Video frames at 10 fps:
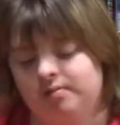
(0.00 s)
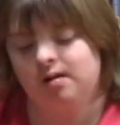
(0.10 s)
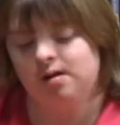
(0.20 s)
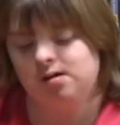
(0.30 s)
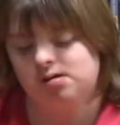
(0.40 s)

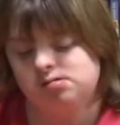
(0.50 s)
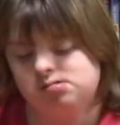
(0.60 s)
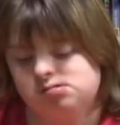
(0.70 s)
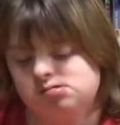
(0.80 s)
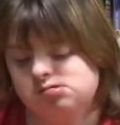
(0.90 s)

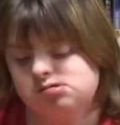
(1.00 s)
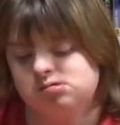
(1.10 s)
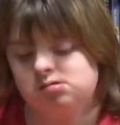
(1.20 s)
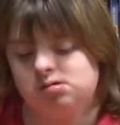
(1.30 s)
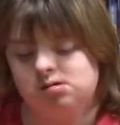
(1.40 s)

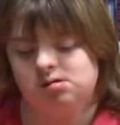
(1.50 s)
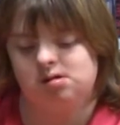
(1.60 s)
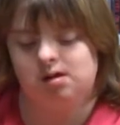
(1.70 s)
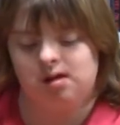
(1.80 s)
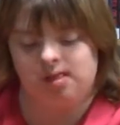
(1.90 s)

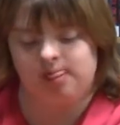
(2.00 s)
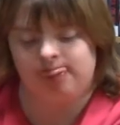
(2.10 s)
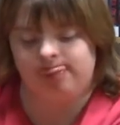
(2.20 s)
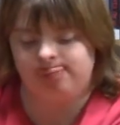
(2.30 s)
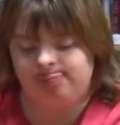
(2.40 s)

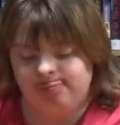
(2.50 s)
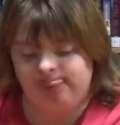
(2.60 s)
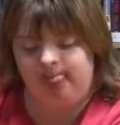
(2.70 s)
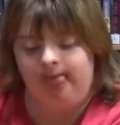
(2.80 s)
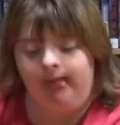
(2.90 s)

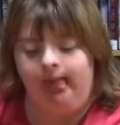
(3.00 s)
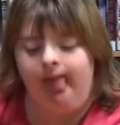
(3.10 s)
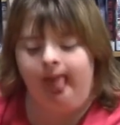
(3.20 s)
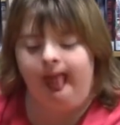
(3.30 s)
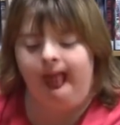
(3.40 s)

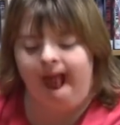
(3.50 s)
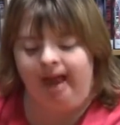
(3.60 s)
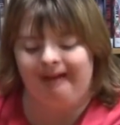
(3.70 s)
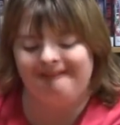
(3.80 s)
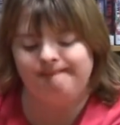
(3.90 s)

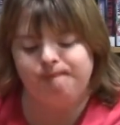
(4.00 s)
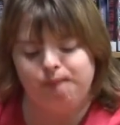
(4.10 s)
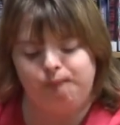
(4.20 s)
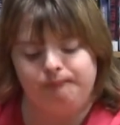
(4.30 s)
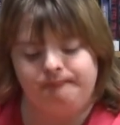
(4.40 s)

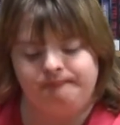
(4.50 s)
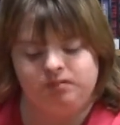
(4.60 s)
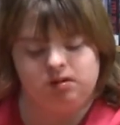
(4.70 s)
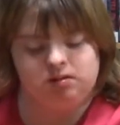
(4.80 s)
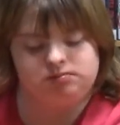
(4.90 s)

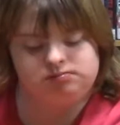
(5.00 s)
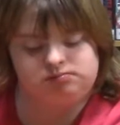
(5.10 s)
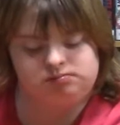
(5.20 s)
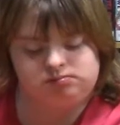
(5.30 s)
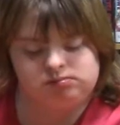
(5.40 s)

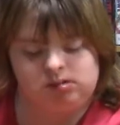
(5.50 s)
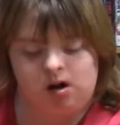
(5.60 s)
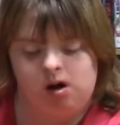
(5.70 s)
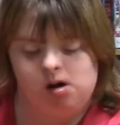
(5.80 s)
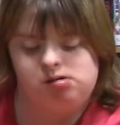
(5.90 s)

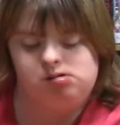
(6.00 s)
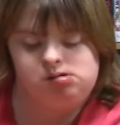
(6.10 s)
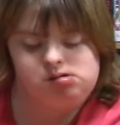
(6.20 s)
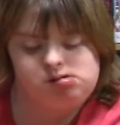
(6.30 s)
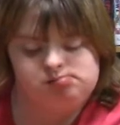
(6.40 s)

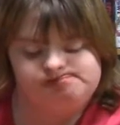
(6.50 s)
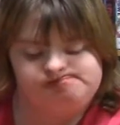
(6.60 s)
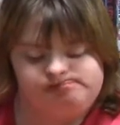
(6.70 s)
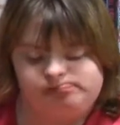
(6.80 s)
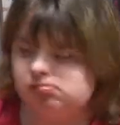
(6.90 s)

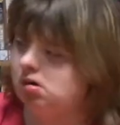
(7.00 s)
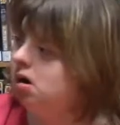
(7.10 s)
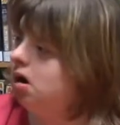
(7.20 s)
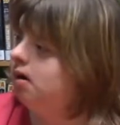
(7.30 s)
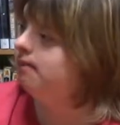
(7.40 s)

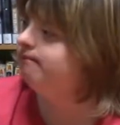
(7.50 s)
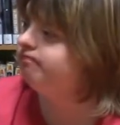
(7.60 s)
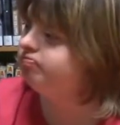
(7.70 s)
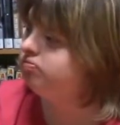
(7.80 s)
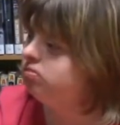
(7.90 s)
The person shown says nothing.